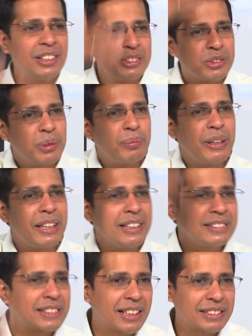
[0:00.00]
it should be the
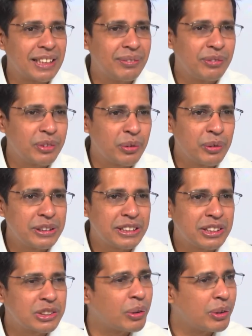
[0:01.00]
instruction to which
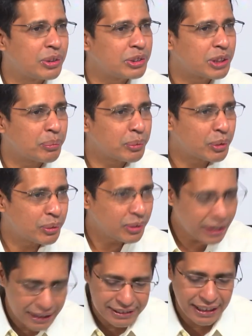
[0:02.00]
it is going to jump to.
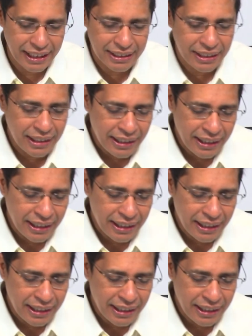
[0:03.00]
Let us take